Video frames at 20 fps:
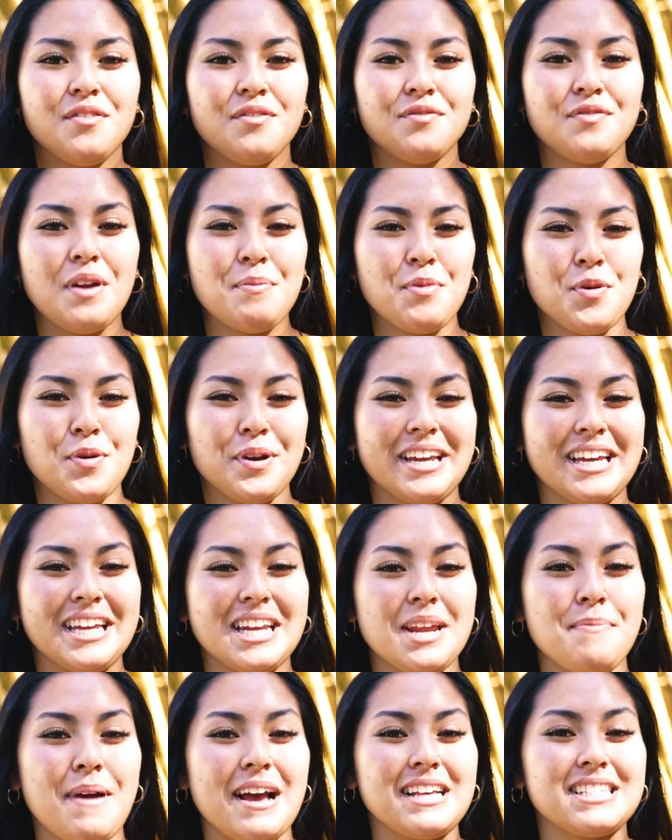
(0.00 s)
Rainbow
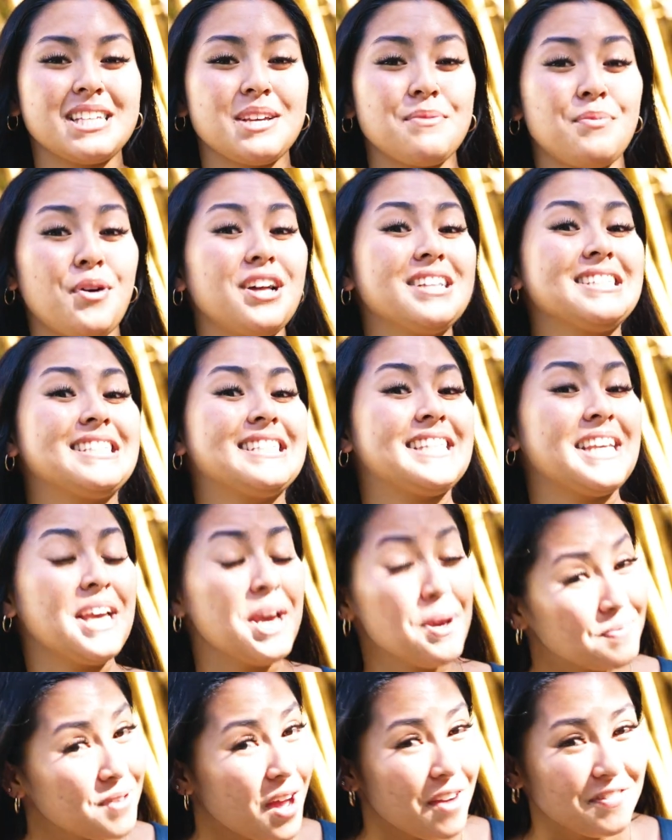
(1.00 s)
Wahine basketball
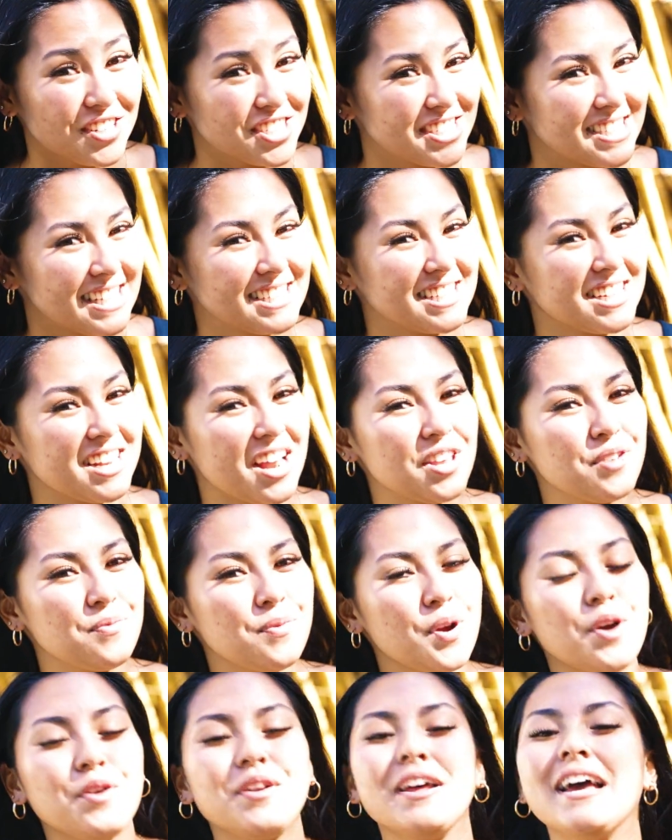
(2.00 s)
tipped off their season on the
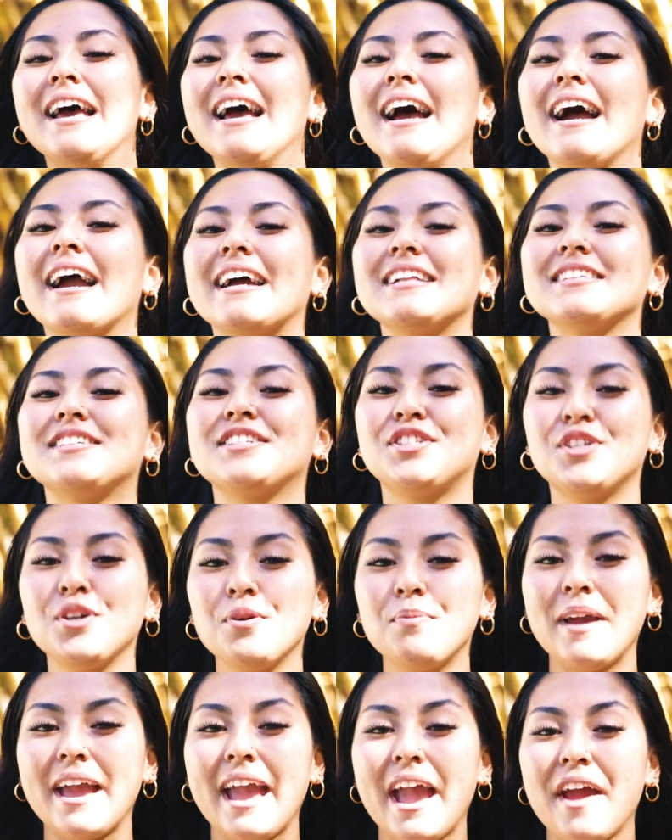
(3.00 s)
road against
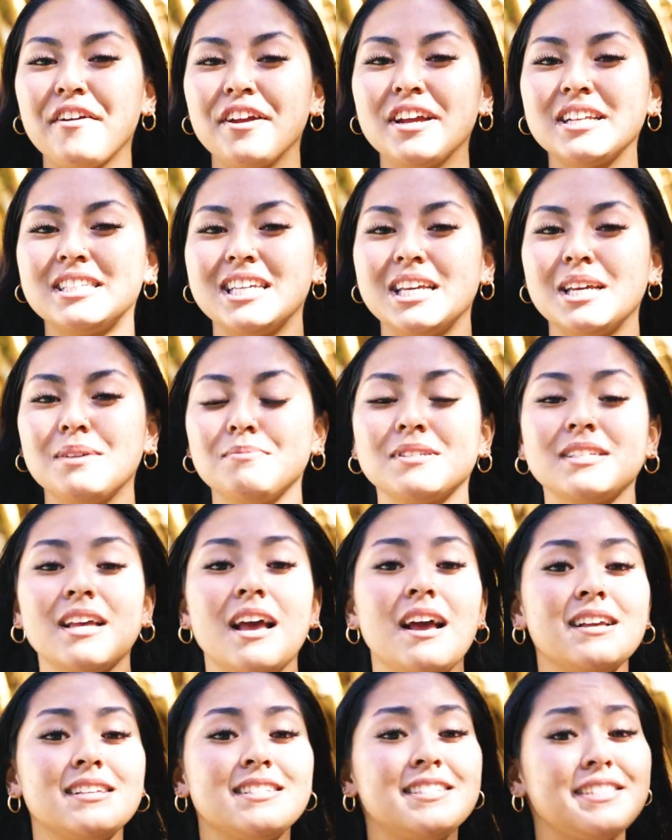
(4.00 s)
2 Bay Area teams,
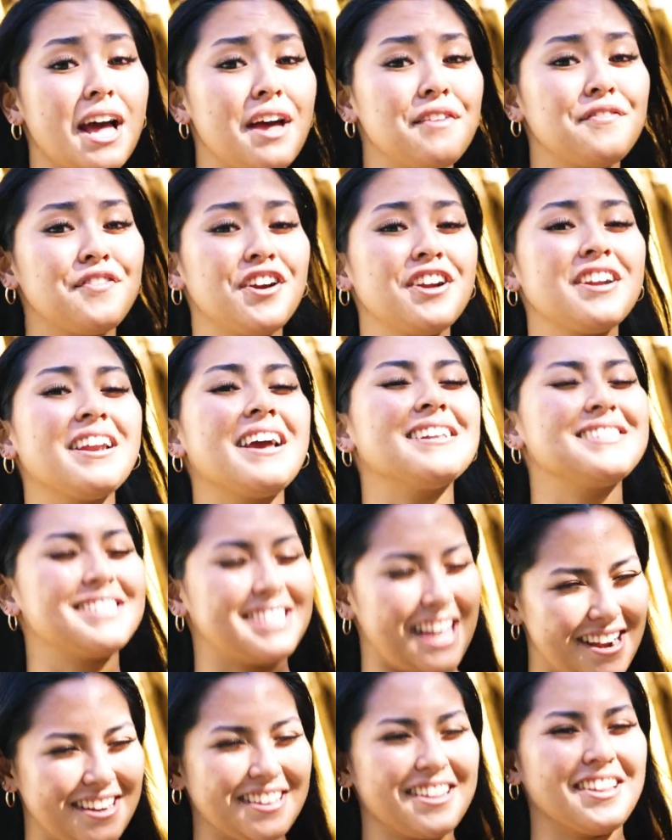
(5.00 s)
Stanford and
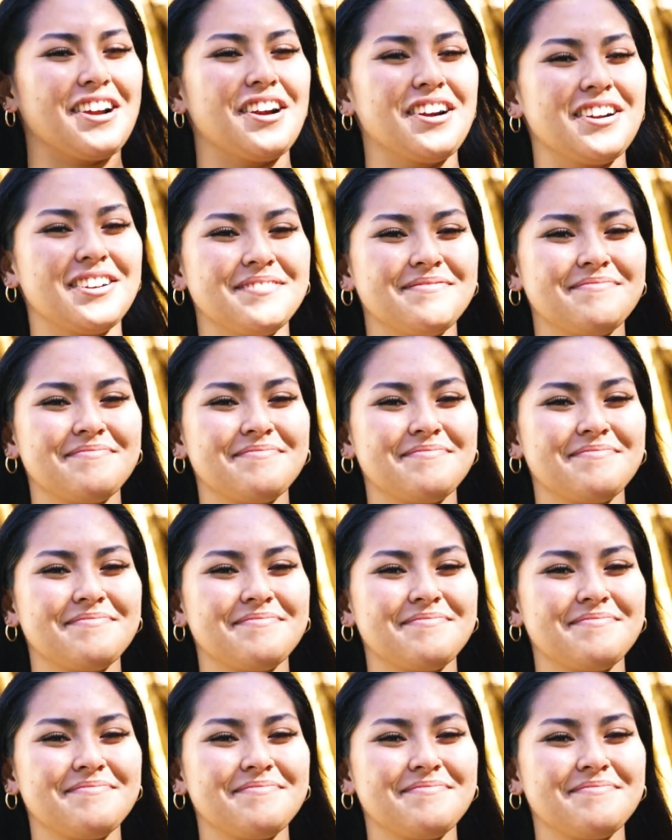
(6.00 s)
Santa Clara.